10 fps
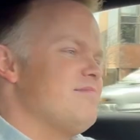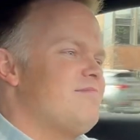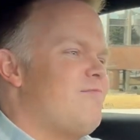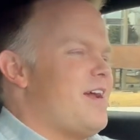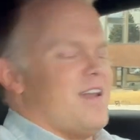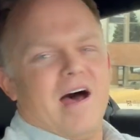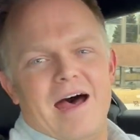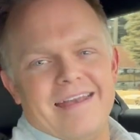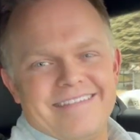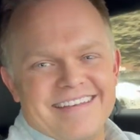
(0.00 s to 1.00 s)
why
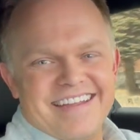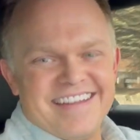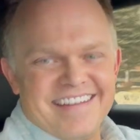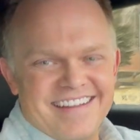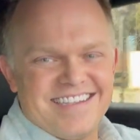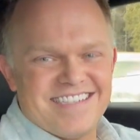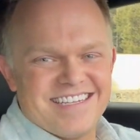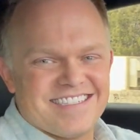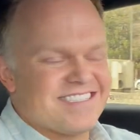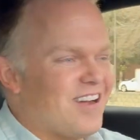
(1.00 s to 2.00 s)
not? It's
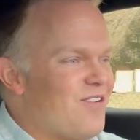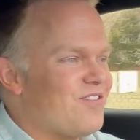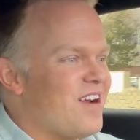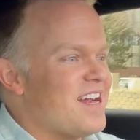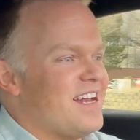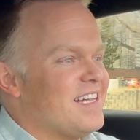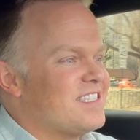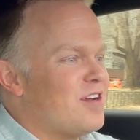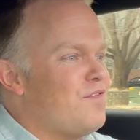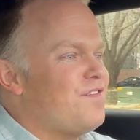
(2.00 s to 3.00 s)
just so great,
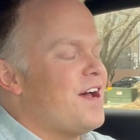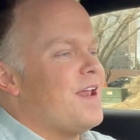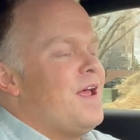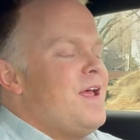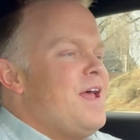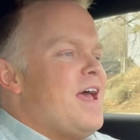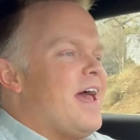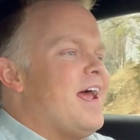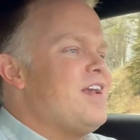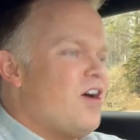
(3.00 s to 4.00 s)
it's so fun.
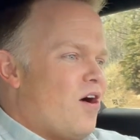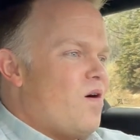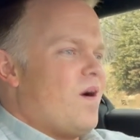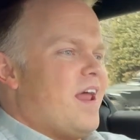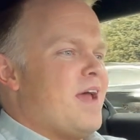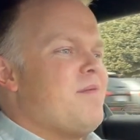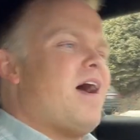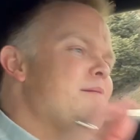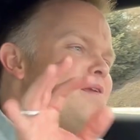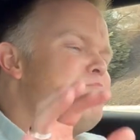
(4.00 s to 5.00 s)
And I know, and
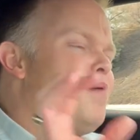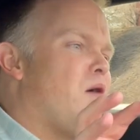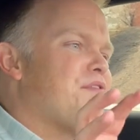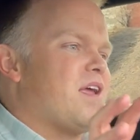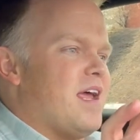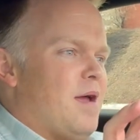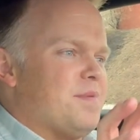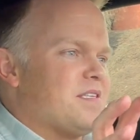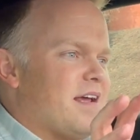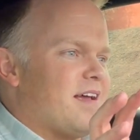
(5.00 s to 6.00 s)
I'm in both
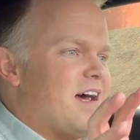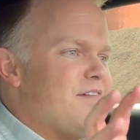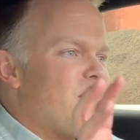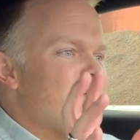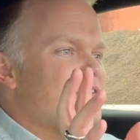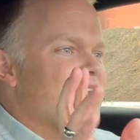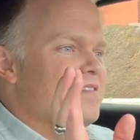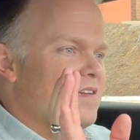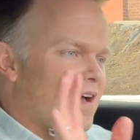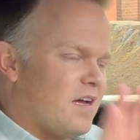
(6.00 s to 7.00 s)
camps. Like, I've owned
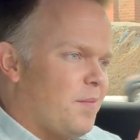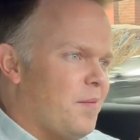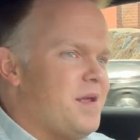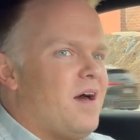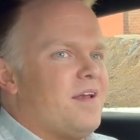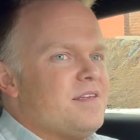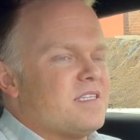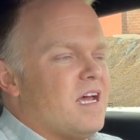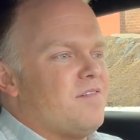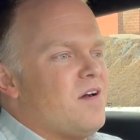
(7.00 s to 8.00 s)
a couple
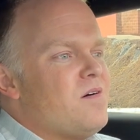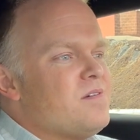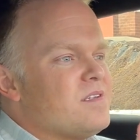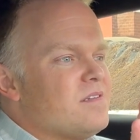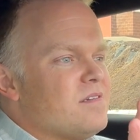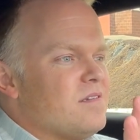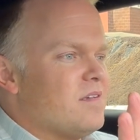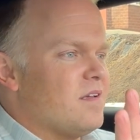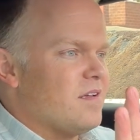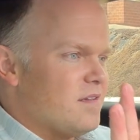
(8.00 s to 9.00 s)
Miatas, I've owned,
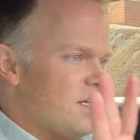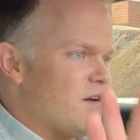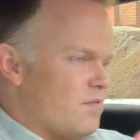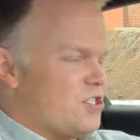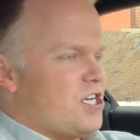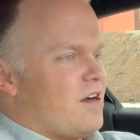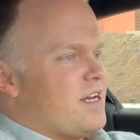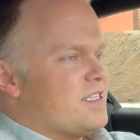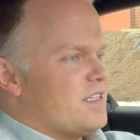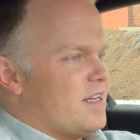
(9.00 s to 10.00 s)
you know,
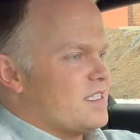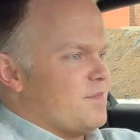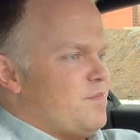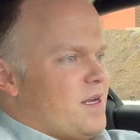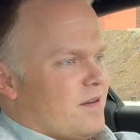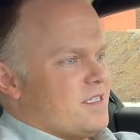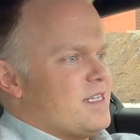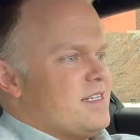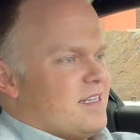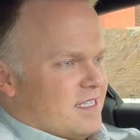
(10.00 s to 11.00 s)
GR86,
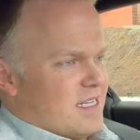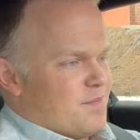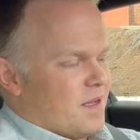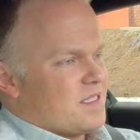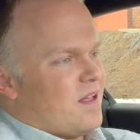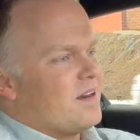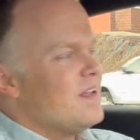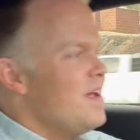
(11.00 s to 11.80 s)
BRZ, the seatbelt's locked.